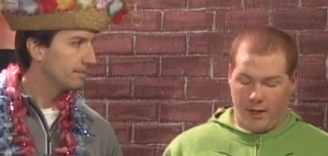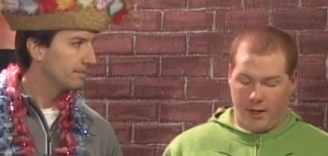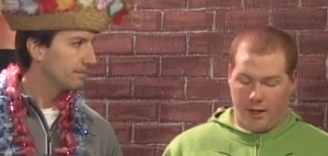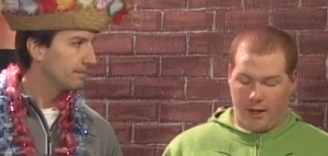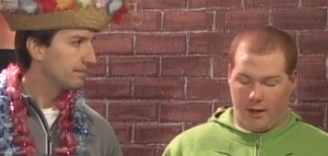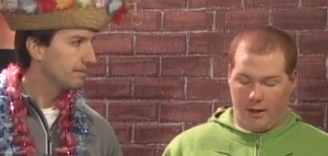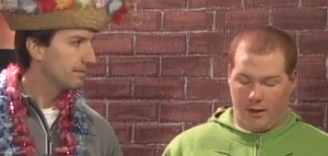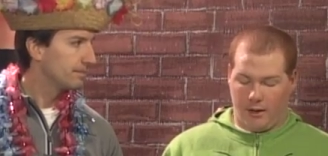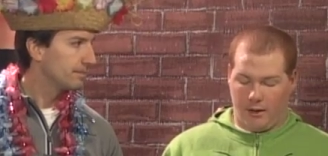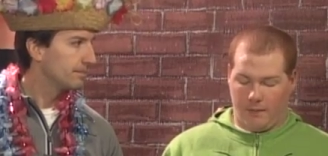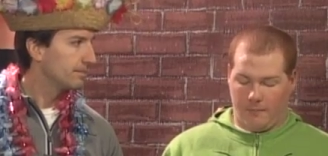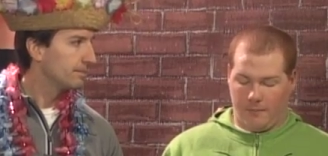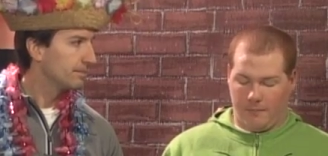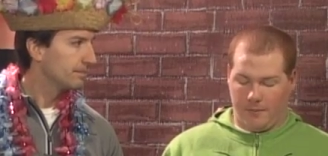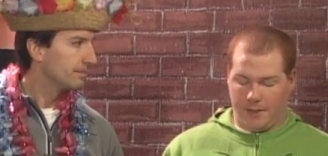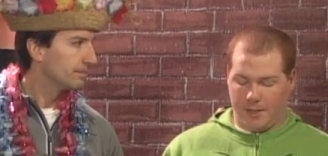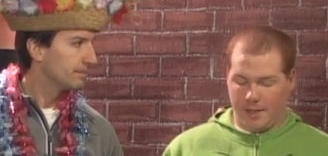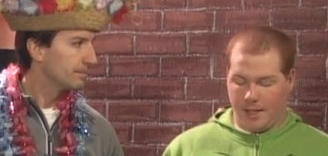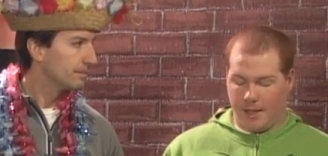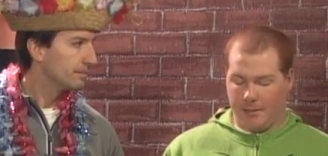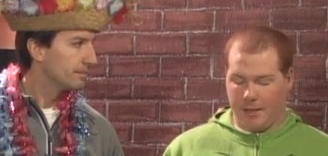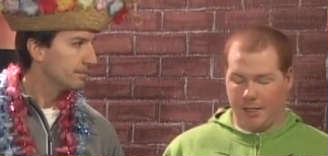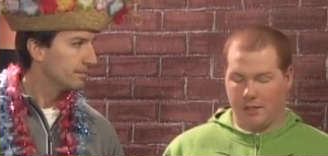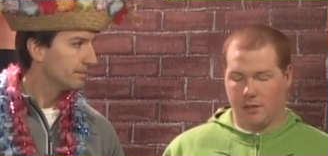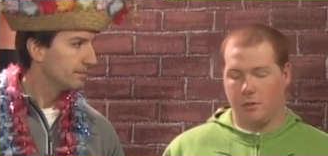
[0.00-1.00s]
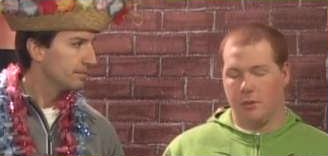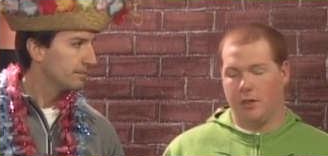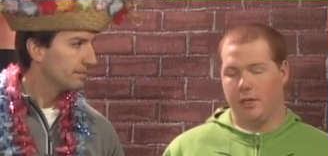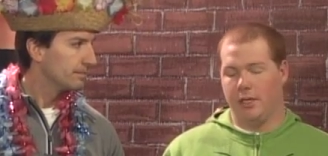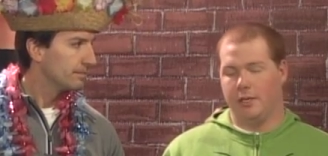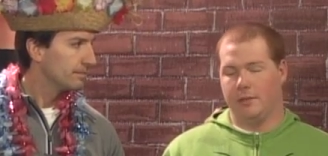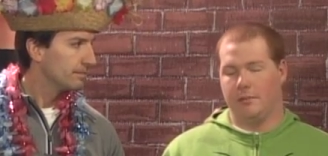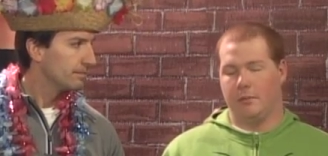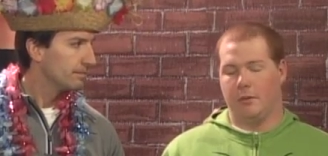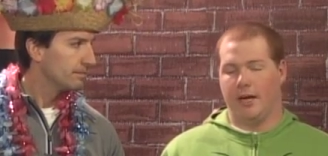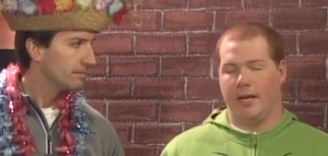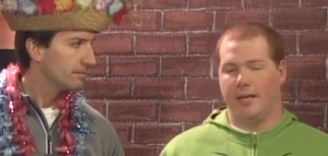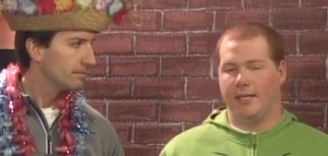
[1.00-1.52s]
Speaker 1: um, the Deming
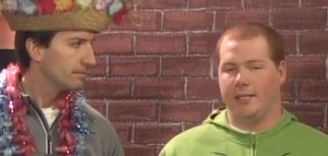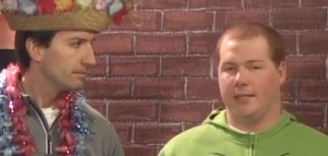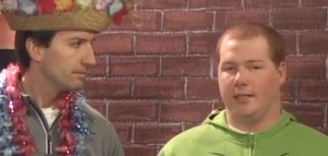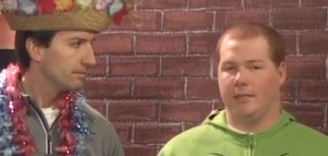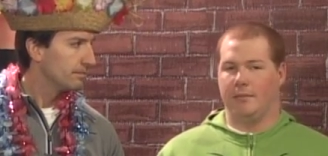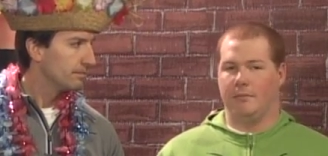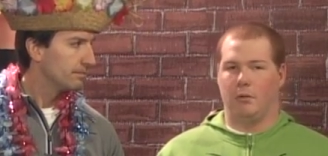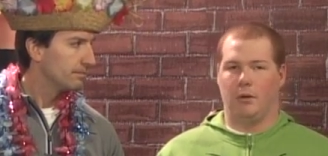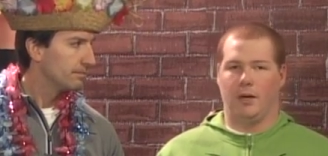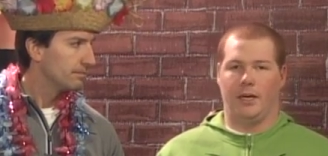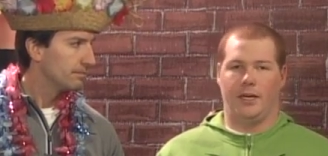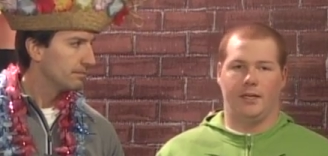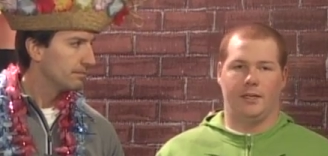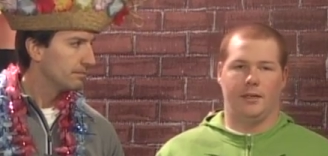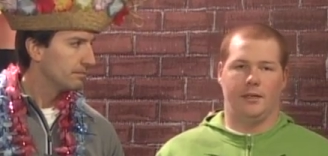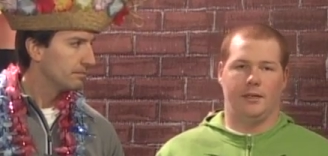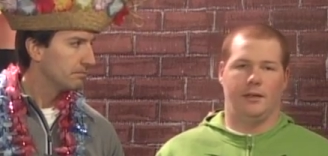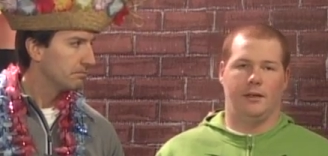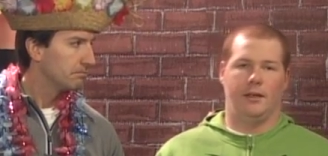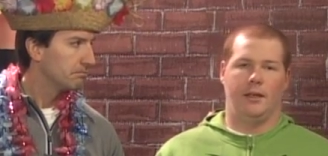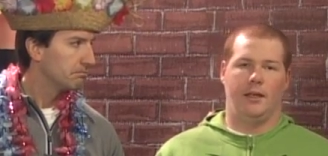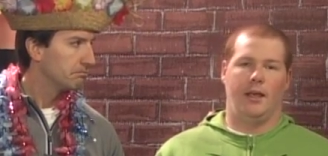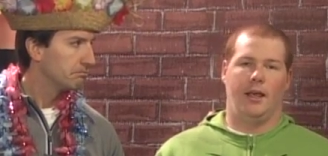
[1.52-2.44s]
twins, Bryson, Braden,